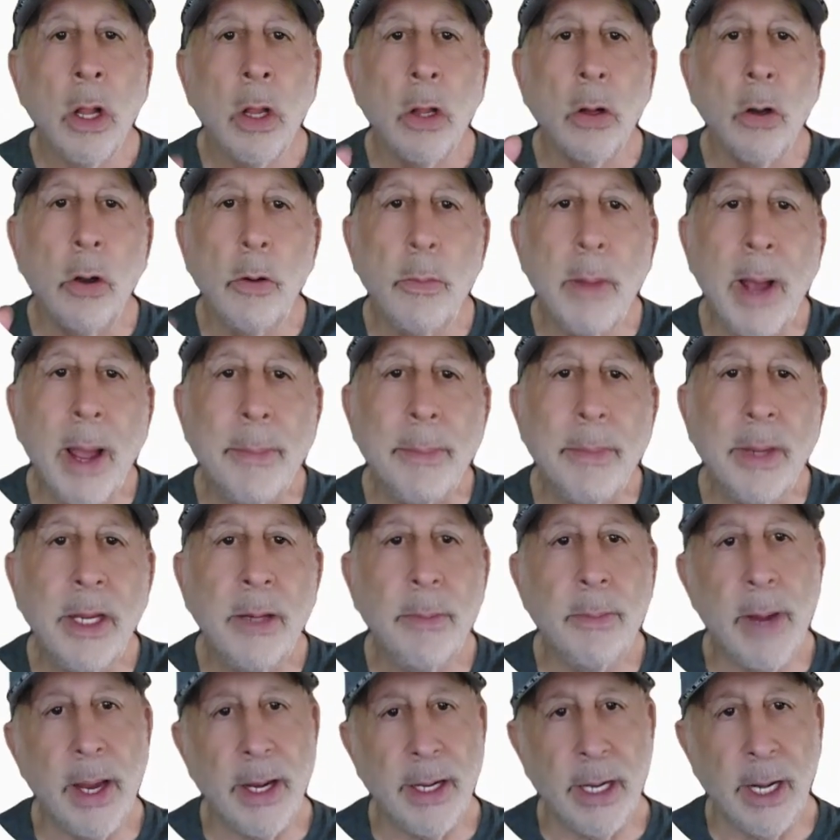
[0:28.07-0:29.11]
Learn my mead
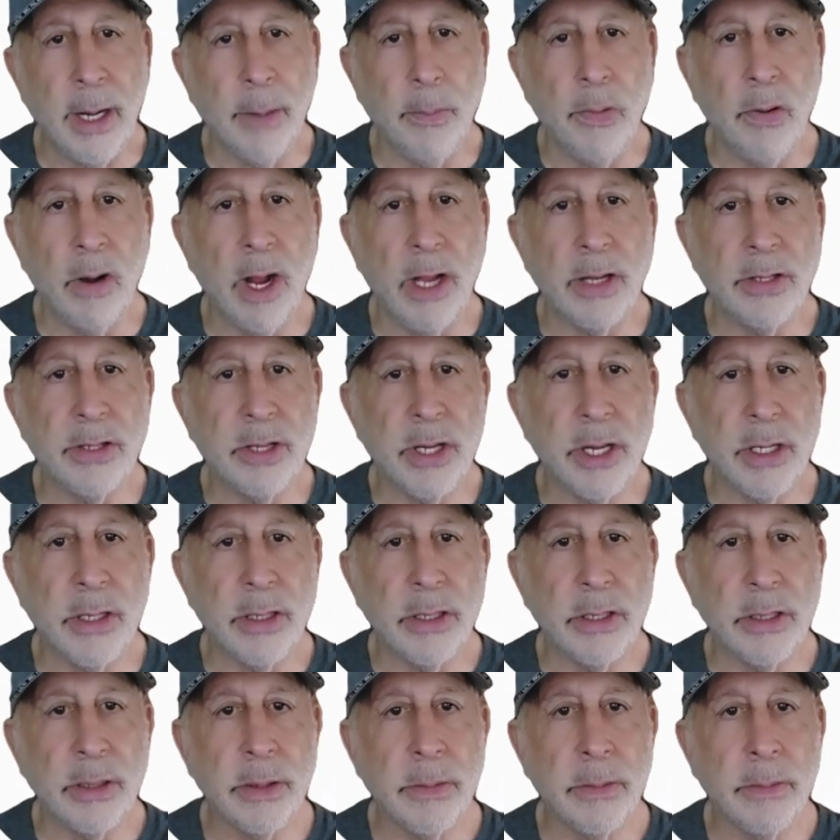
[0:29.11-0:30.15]
making
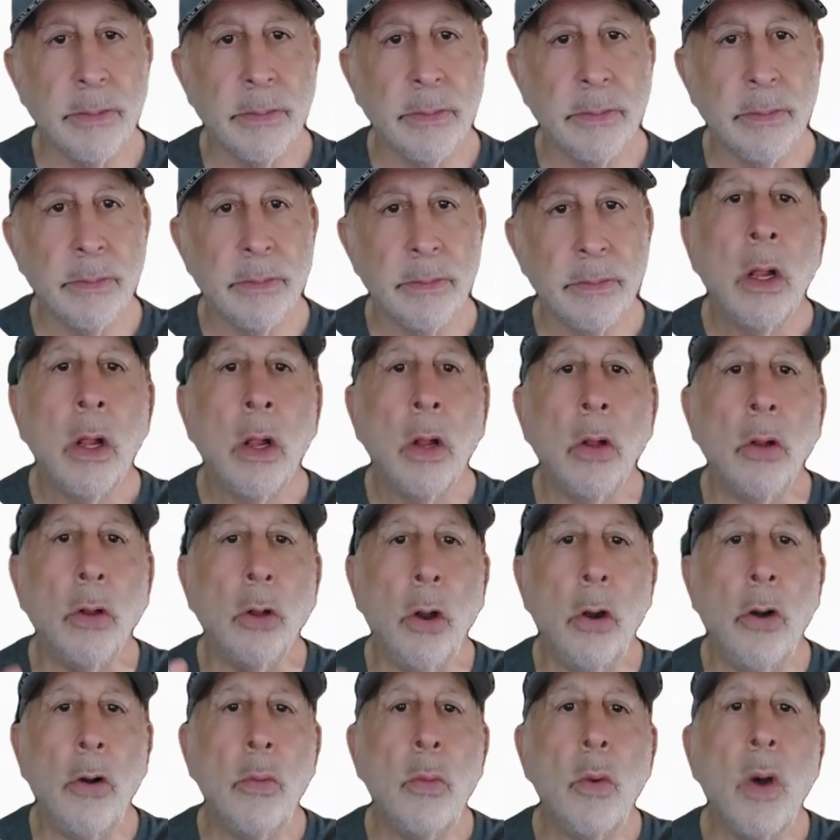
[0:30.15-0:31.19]
process.
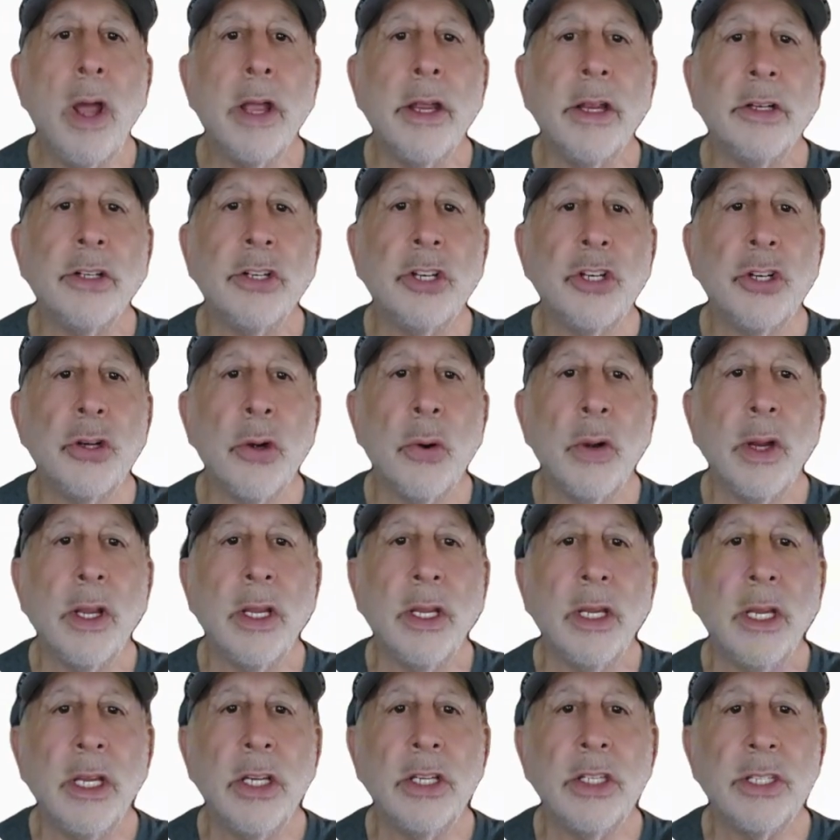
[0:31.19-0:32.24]
Learn why
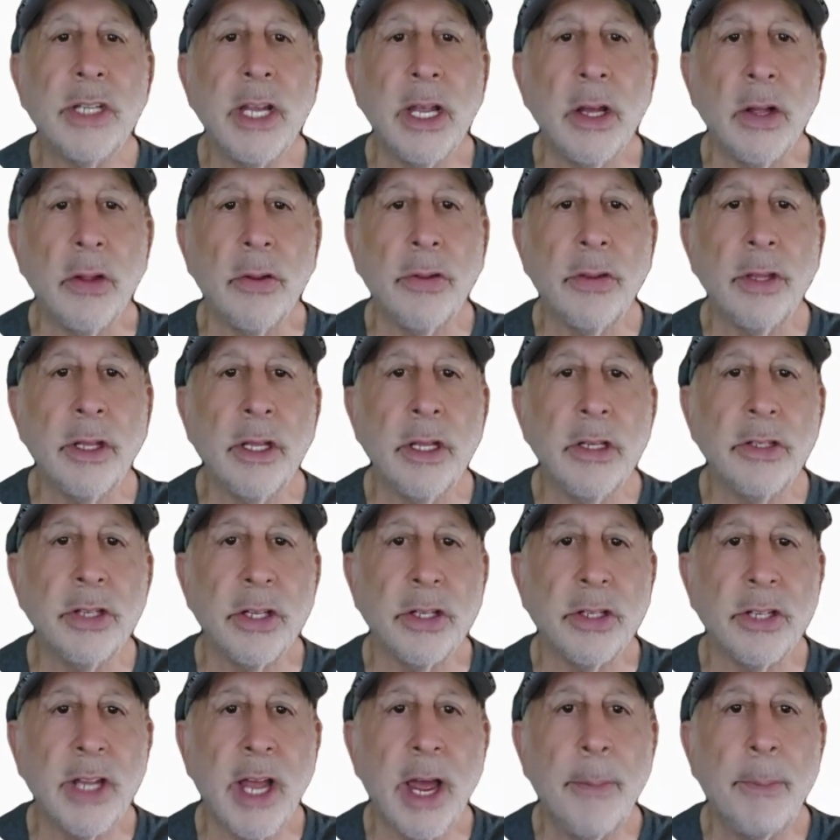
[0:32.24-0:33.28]
ensuring yeast health is a
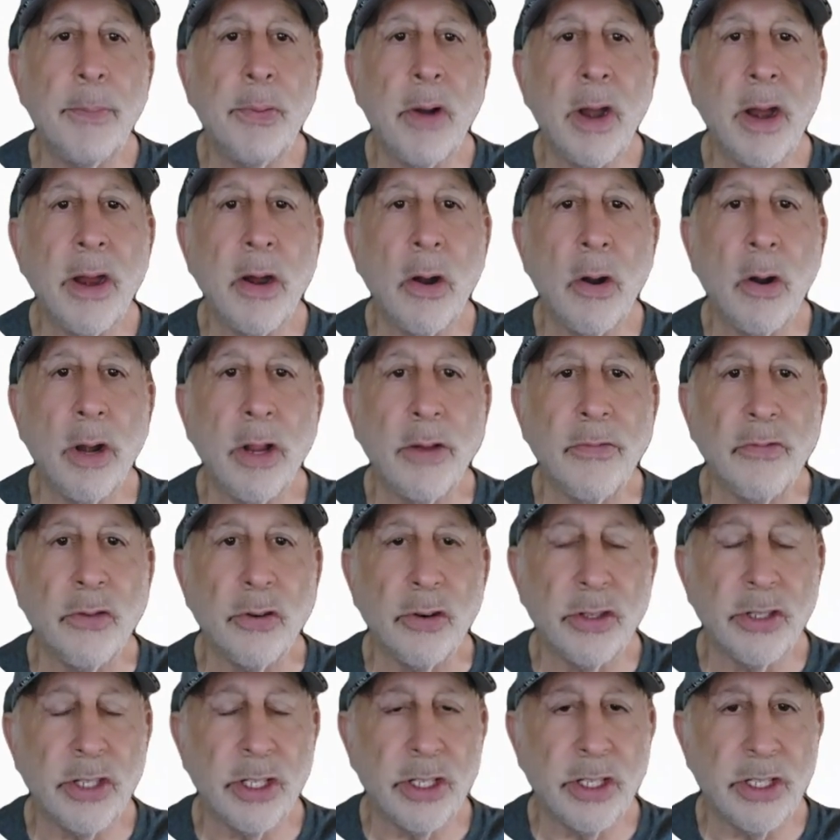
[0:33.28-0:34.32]
top priority
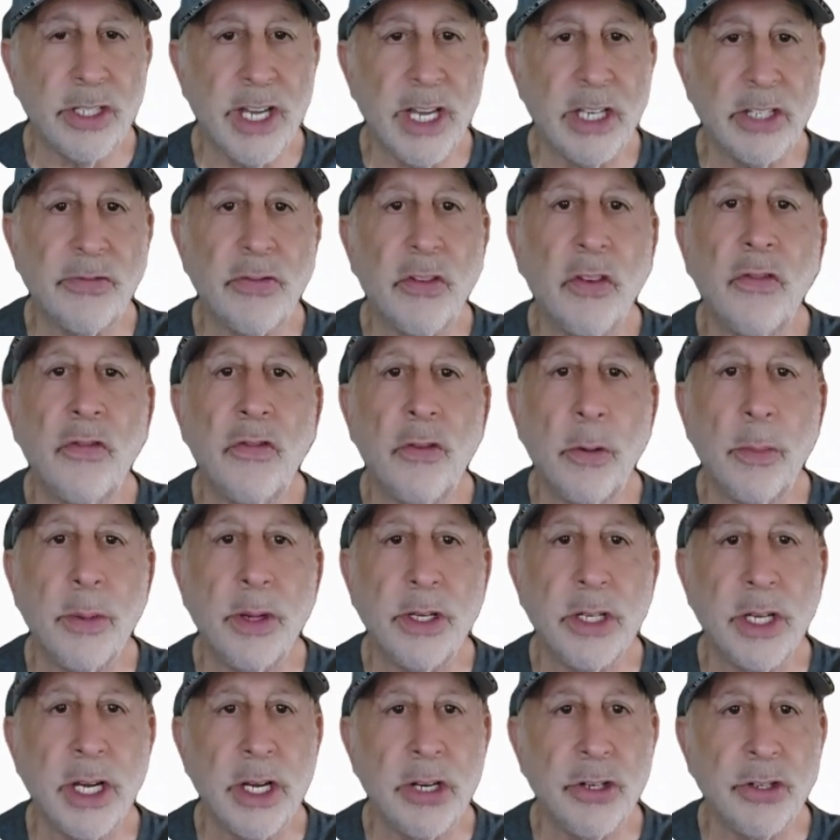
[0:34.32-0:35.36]
for successful
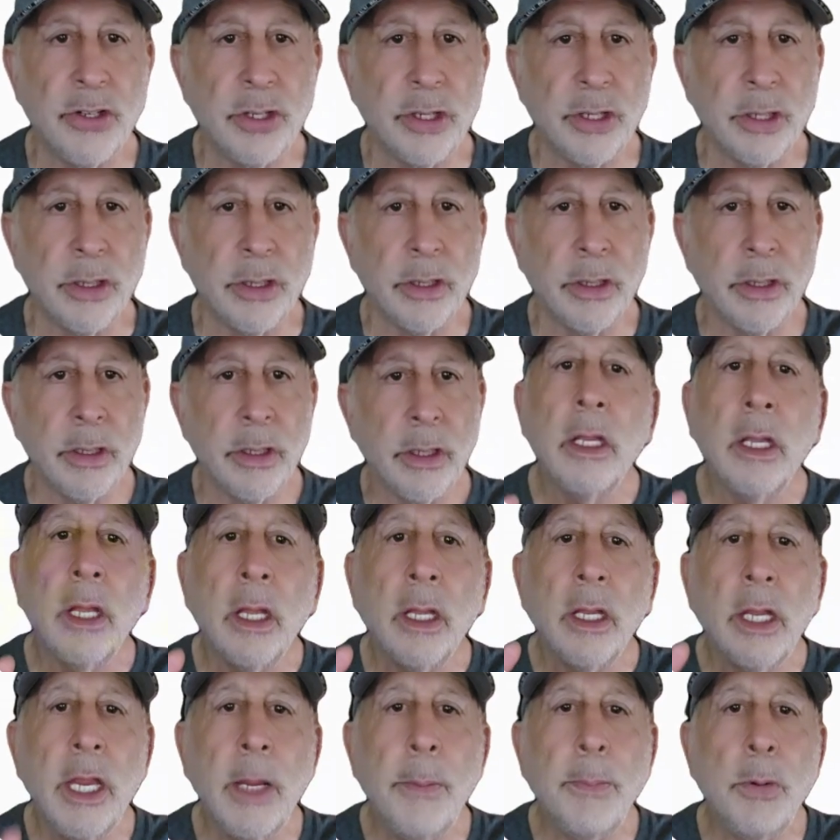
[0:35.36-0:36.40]
fermentation.
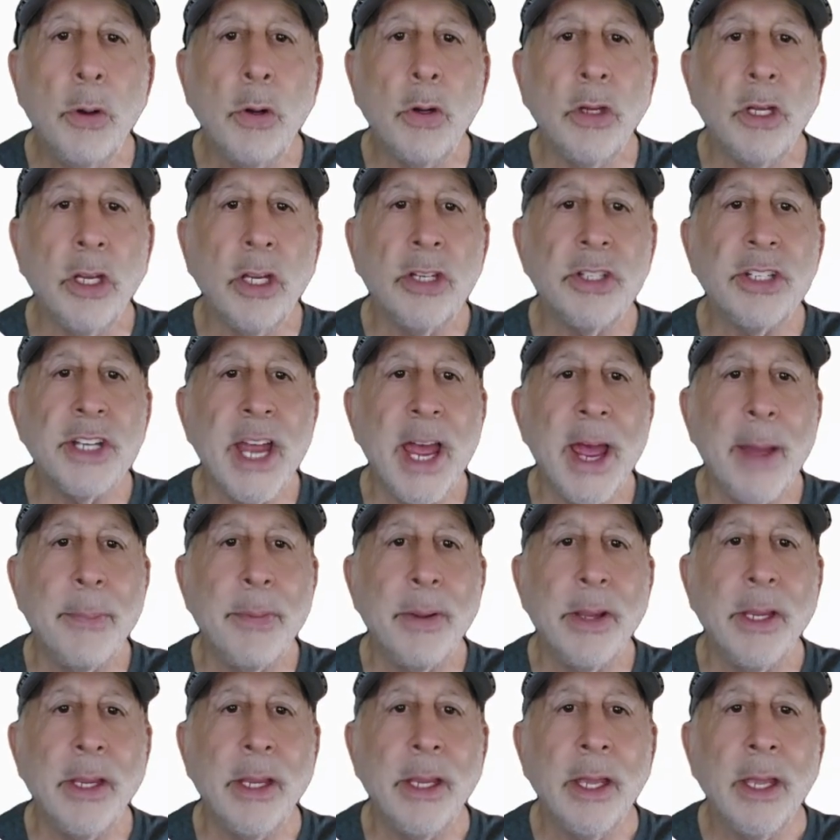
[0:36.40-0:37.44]
Keep your yeast
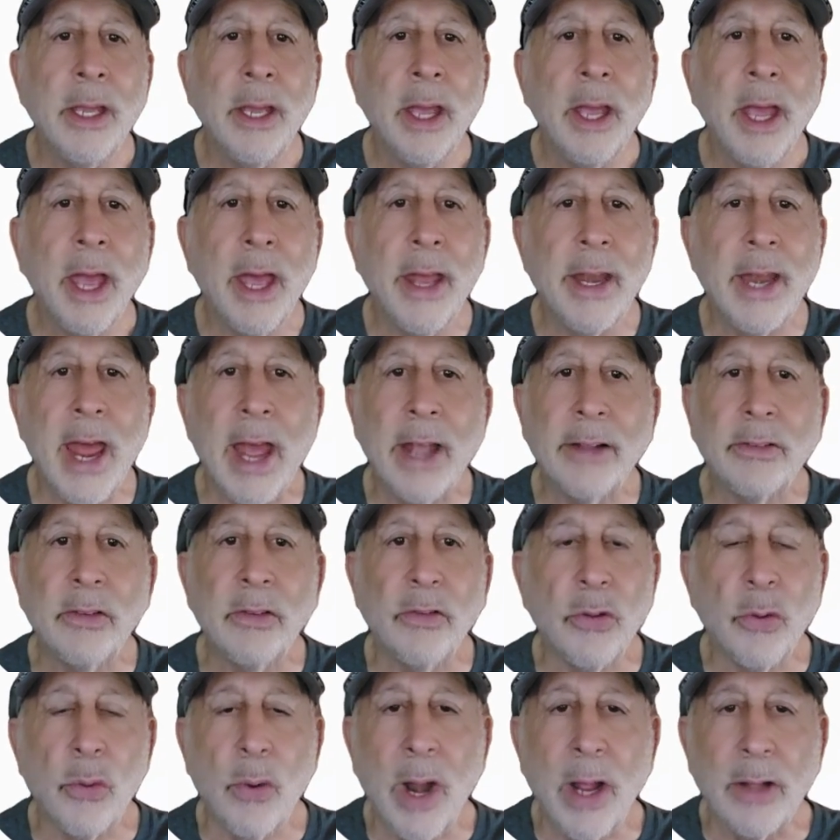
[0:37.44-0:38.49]
happy and
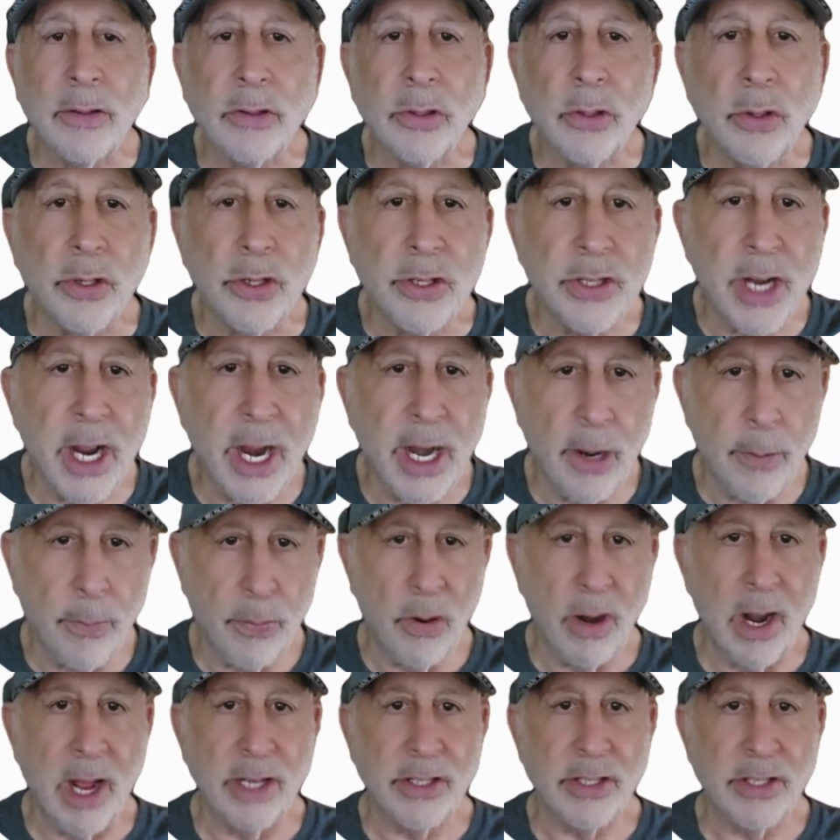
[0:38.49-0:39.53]
active throughout your entire
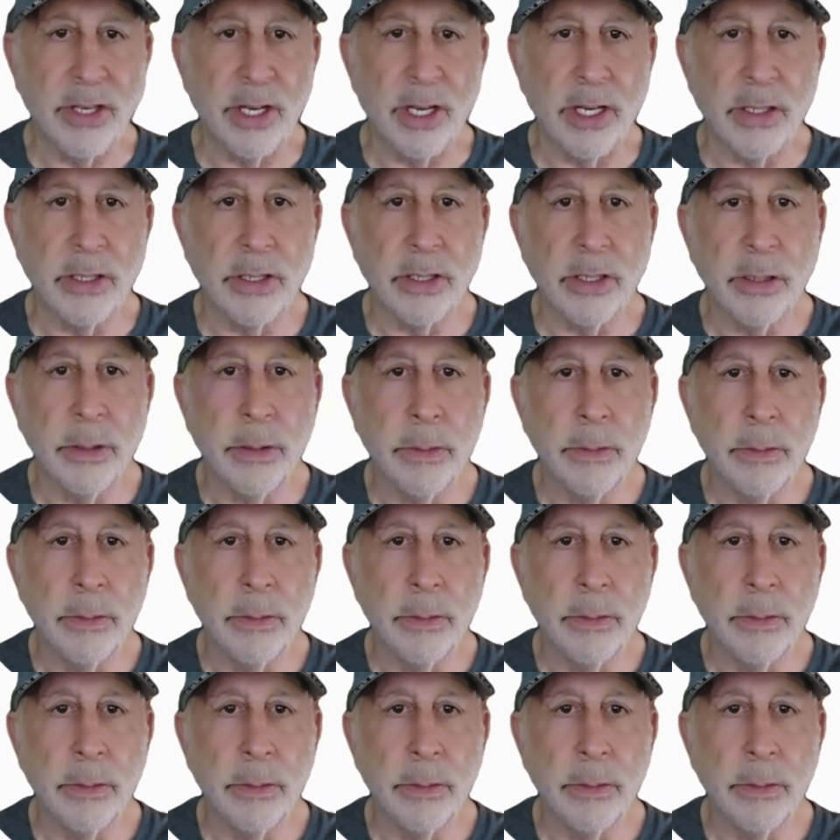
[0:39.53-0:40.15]
process.